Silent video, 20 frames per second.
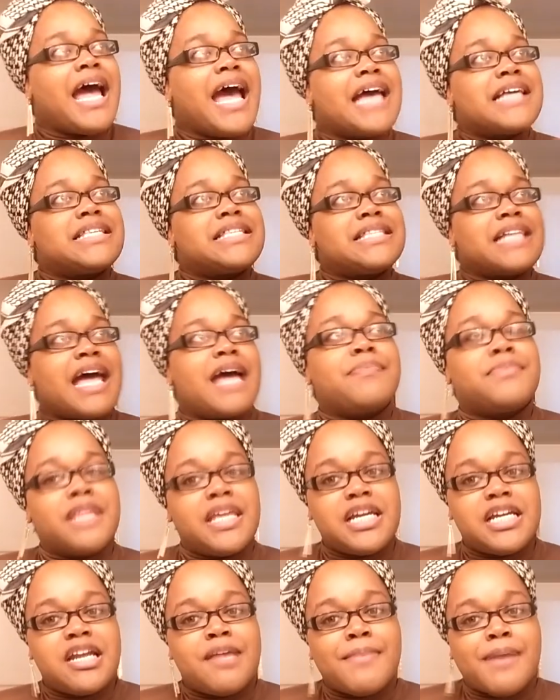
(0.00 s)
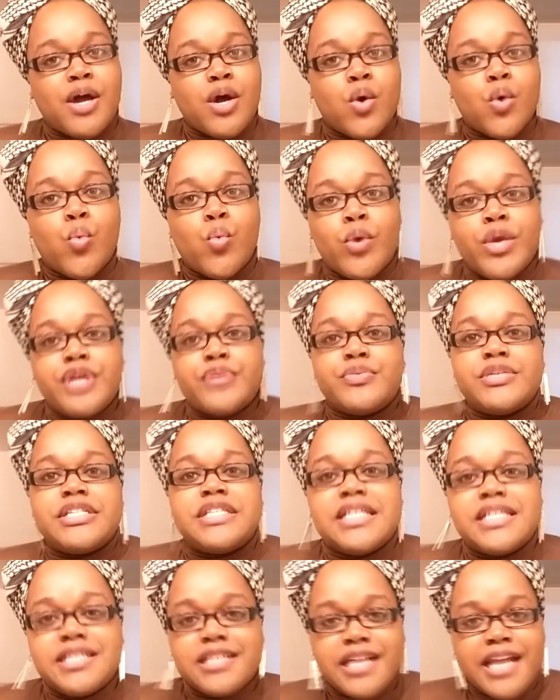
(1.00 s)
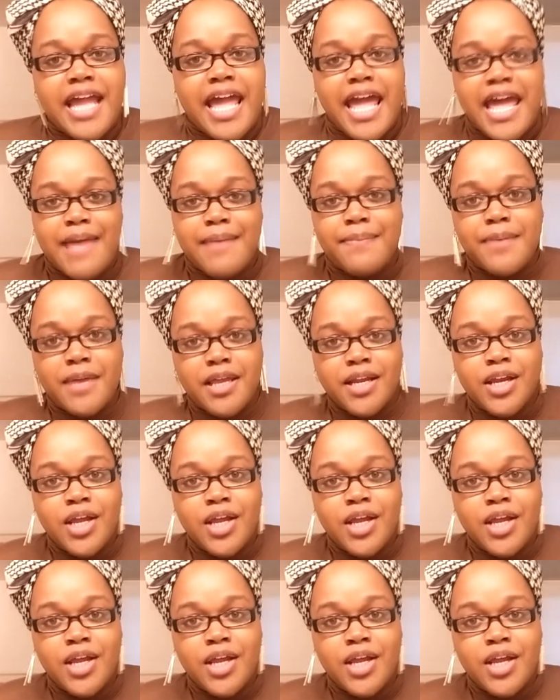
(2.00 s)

I stopped thinking about when was this gonna happen?